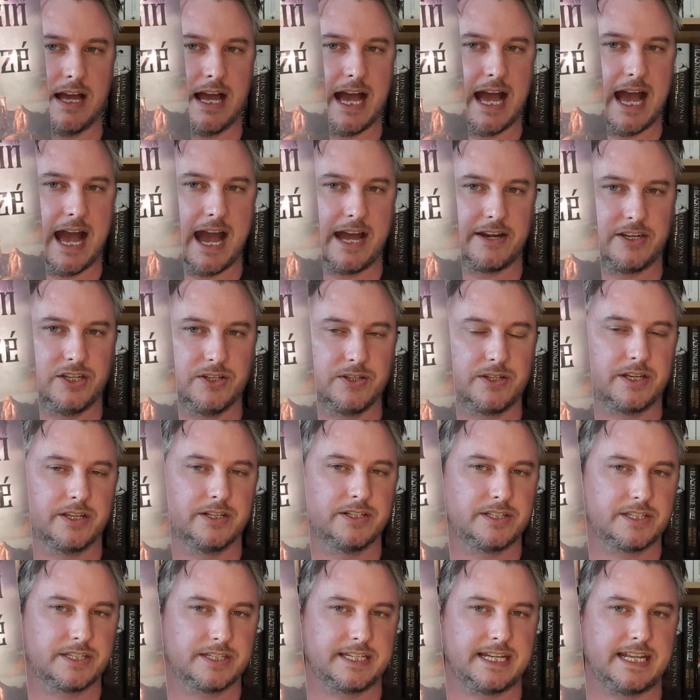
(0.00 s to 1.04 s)
and you can
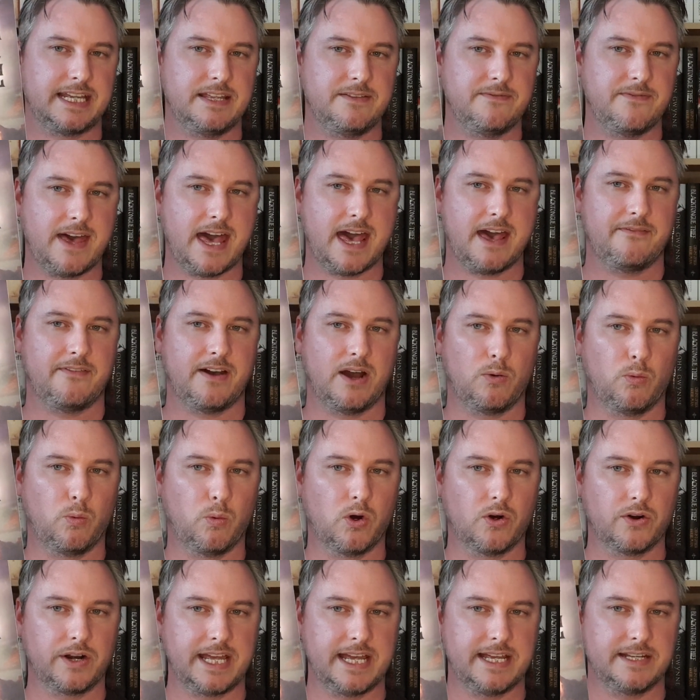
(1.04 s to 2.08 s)
see there that
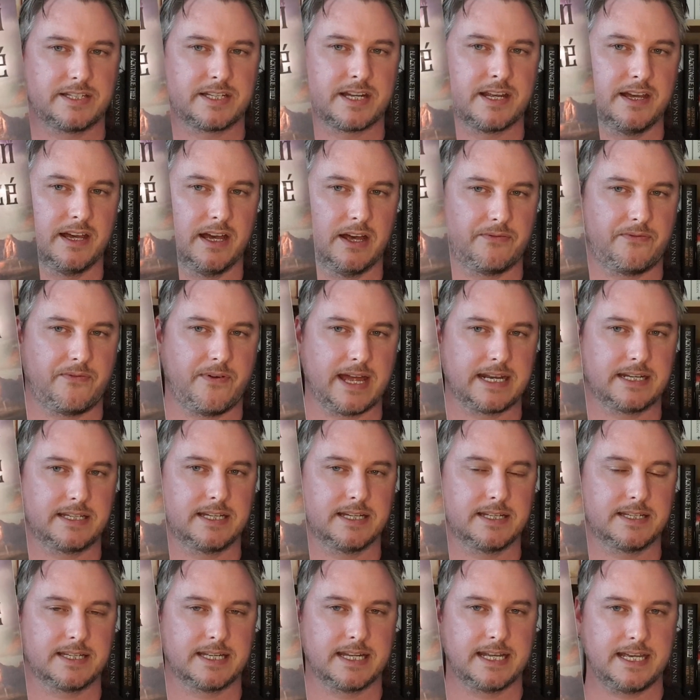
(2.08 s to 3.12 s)
one is a
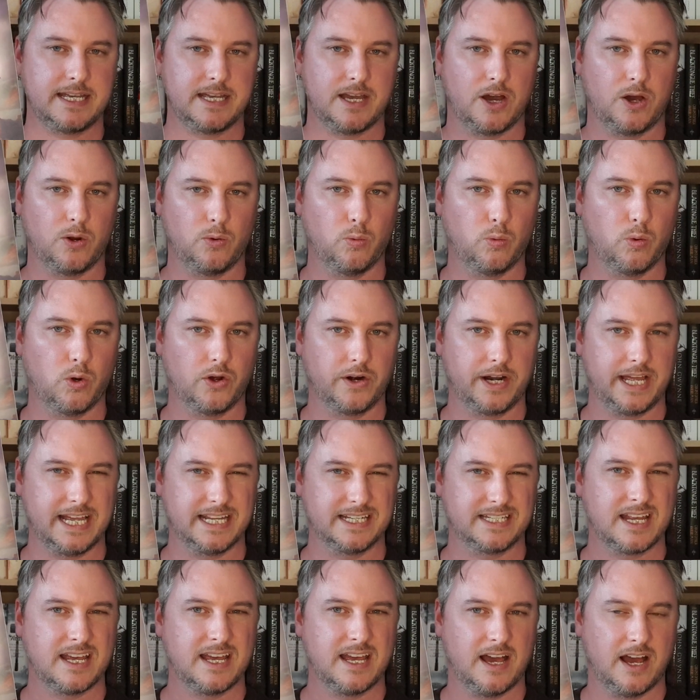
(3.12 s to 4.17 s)
fantasy and one
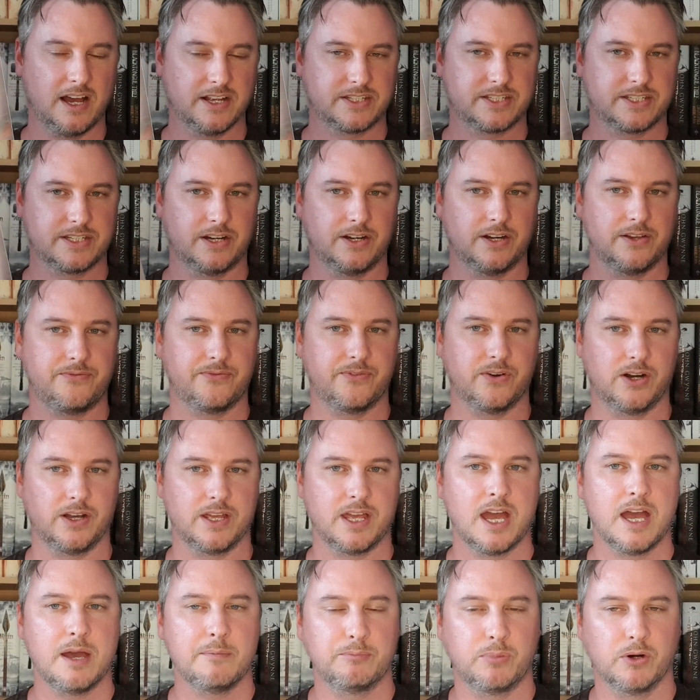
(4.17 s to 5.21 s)
is a sci-fi,
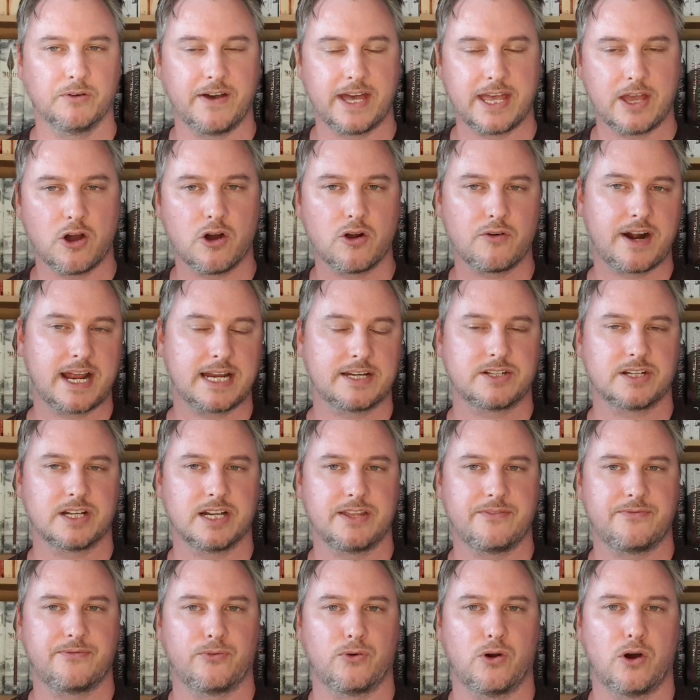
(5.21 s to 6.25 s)
but they are
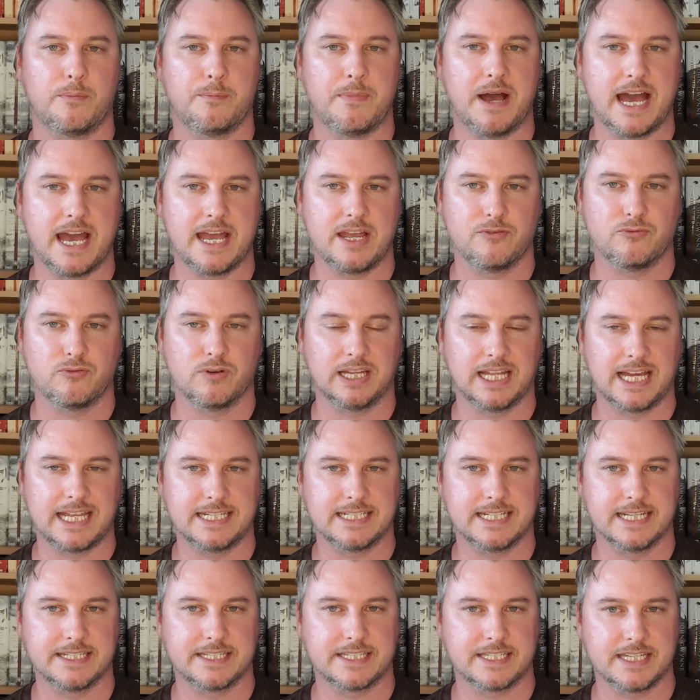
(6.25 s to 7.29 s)
actually from a
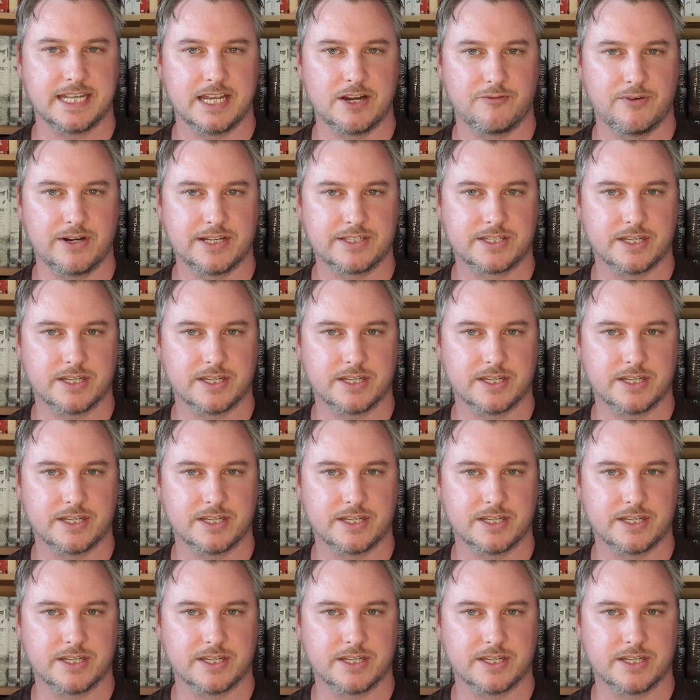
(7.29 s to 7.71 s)
related series.